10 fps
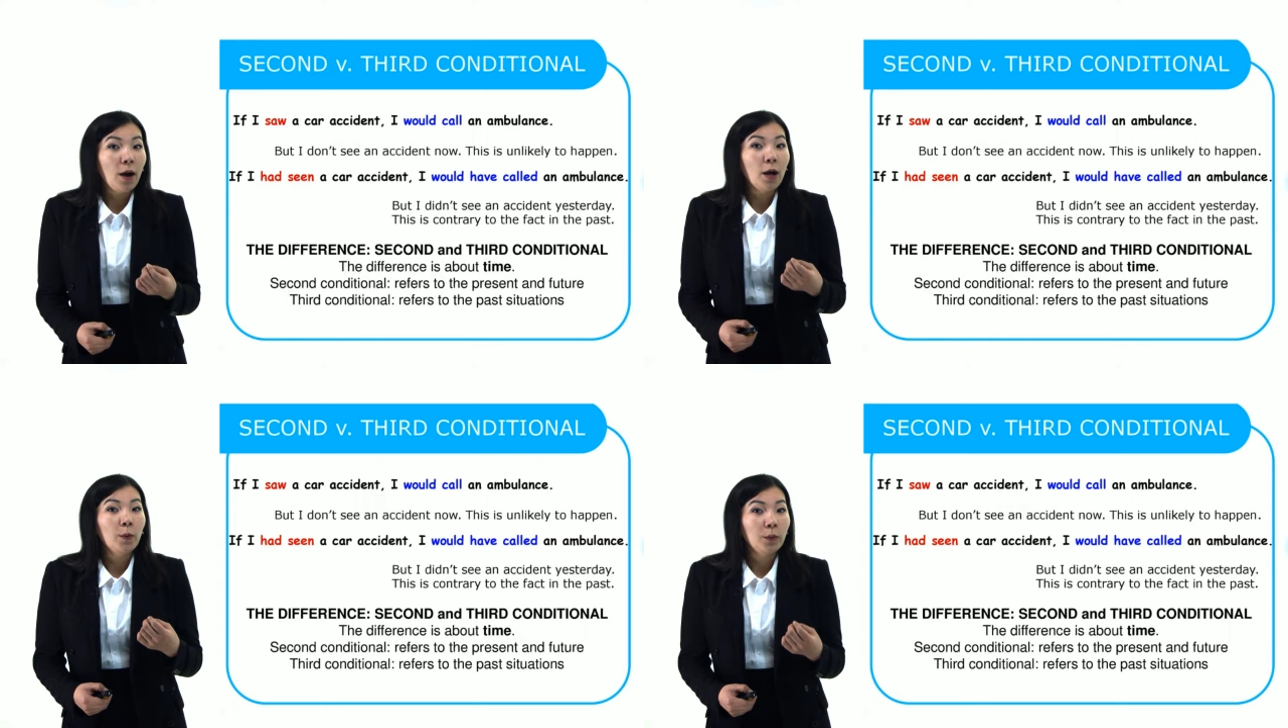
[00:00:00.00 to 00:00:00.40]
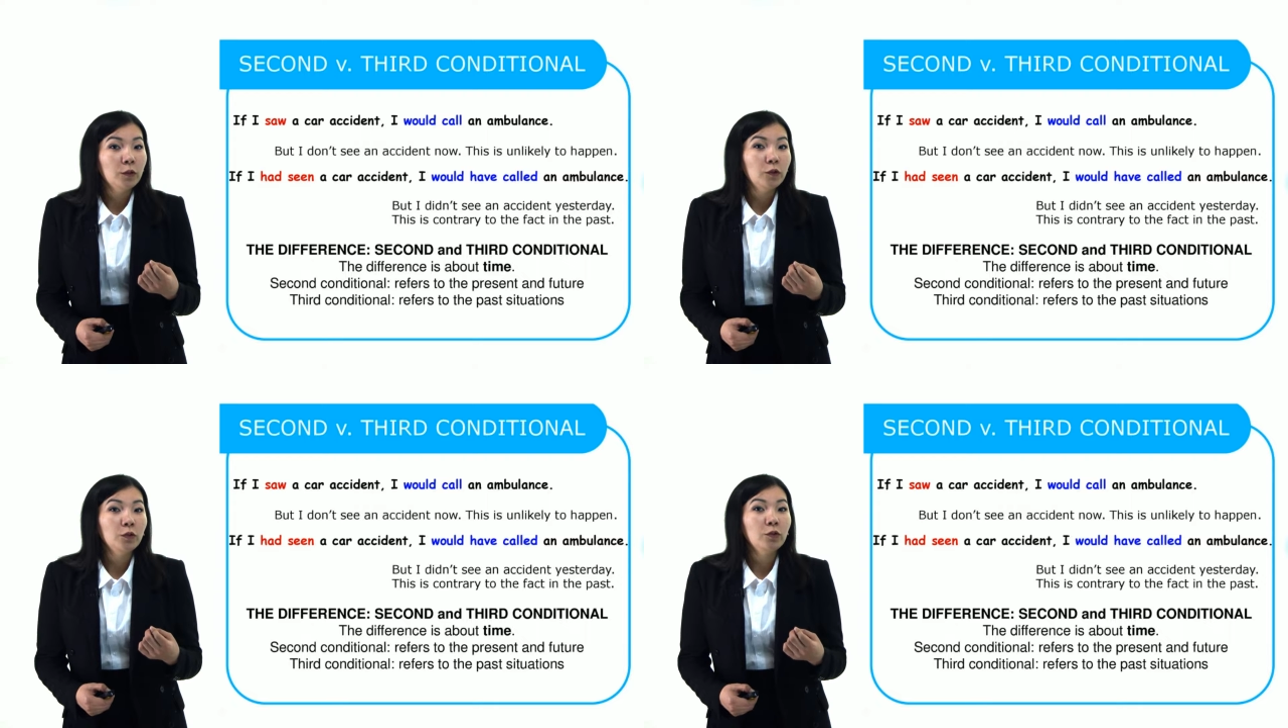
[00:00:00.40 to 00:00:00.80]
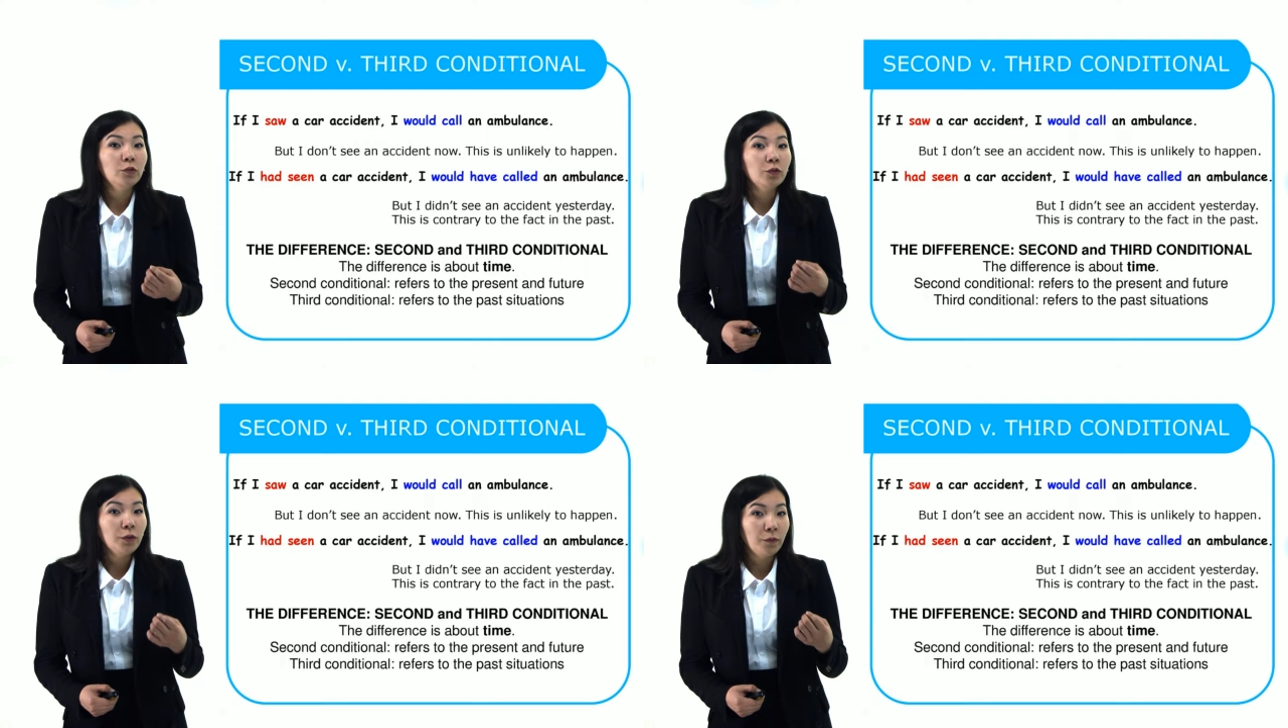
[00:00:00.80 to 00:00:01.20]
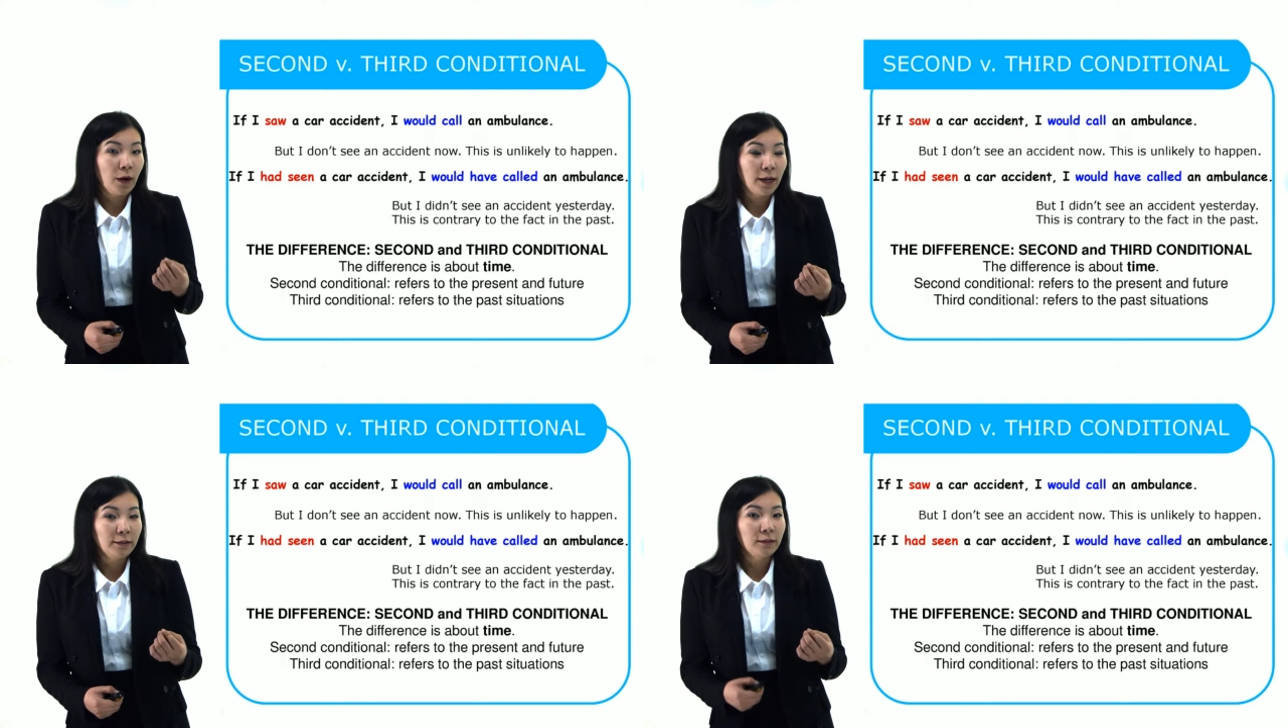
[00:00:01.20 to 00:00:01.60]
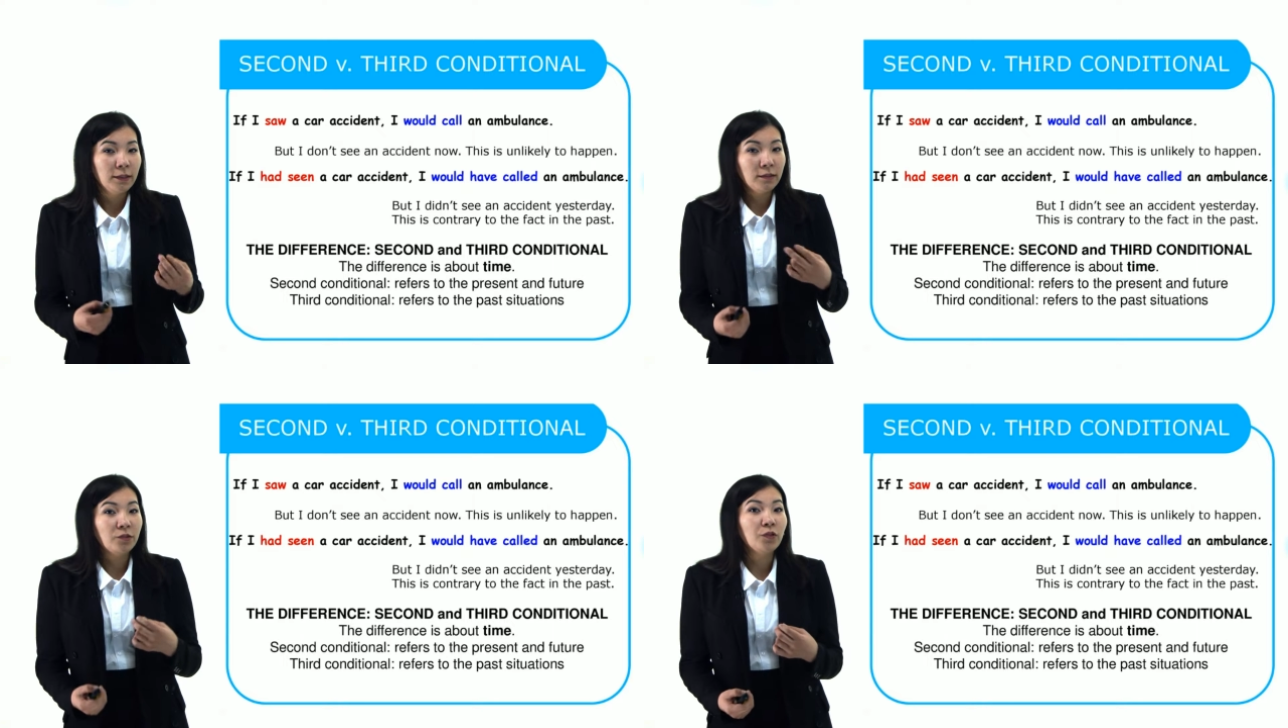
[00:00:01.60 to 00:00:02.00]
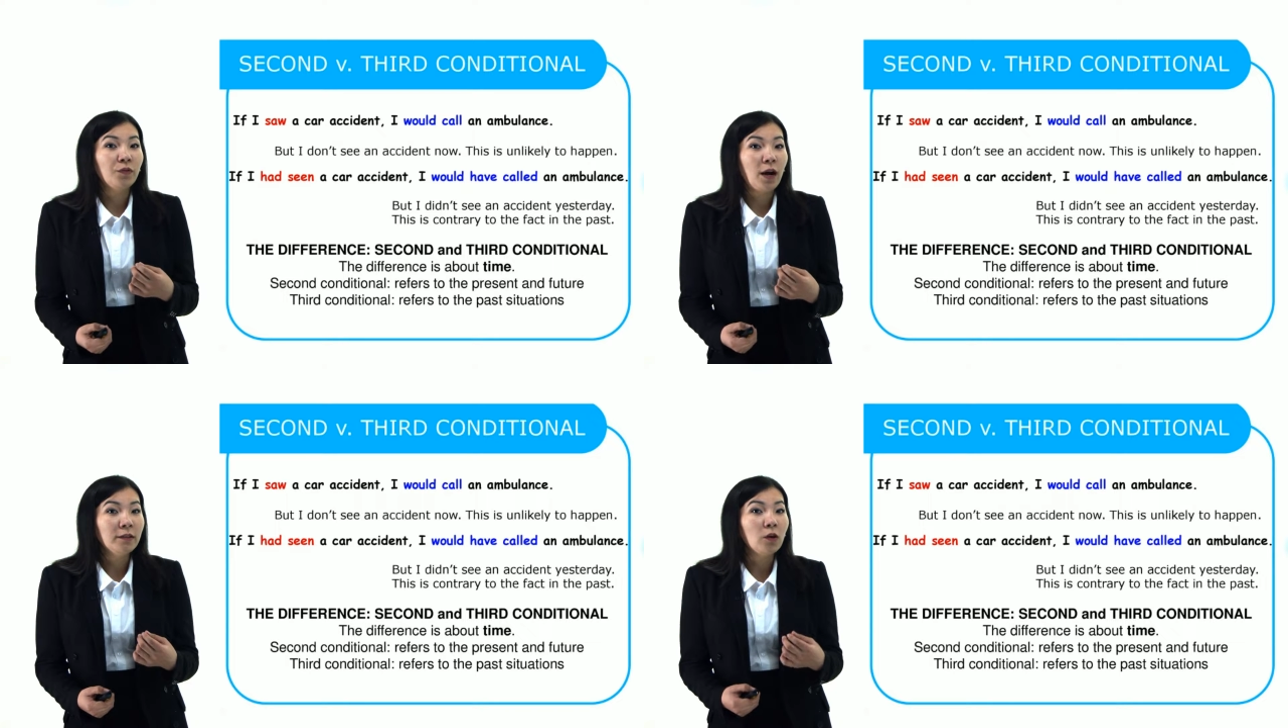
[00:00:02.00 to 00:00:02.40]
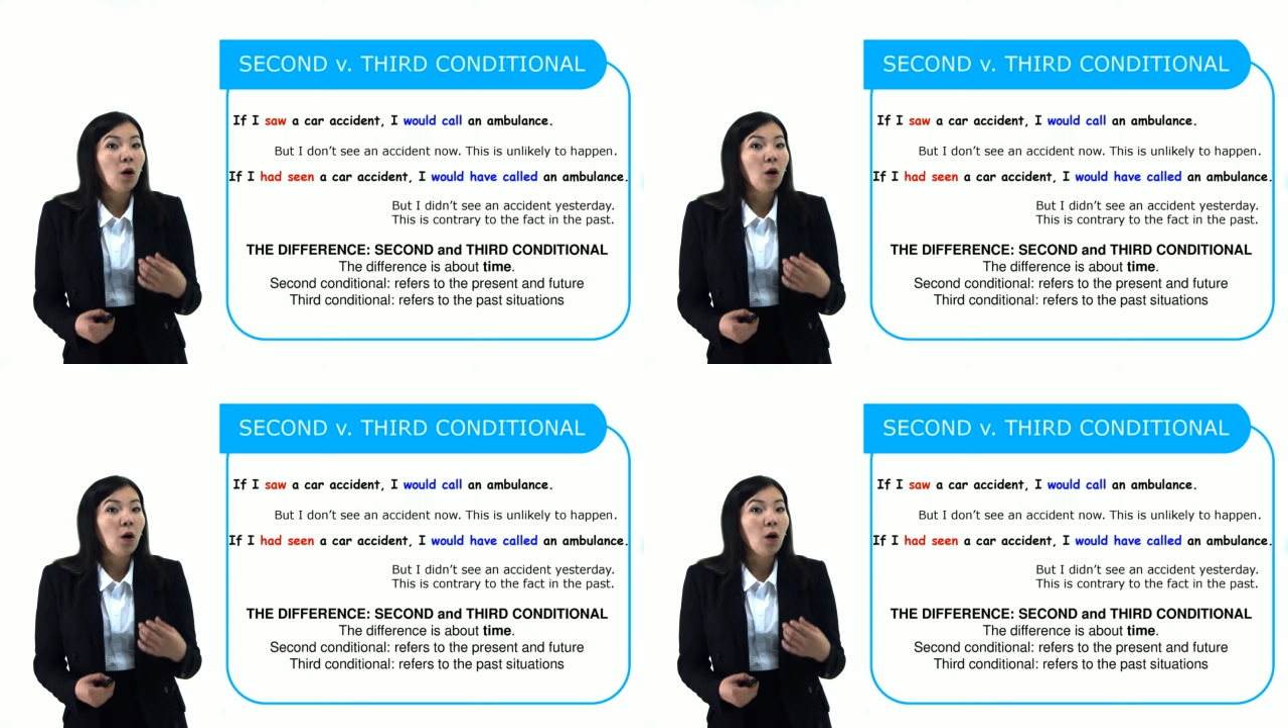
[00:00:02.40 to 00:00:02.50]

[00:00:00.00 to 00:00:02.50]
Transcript: want you to revise. Let's revise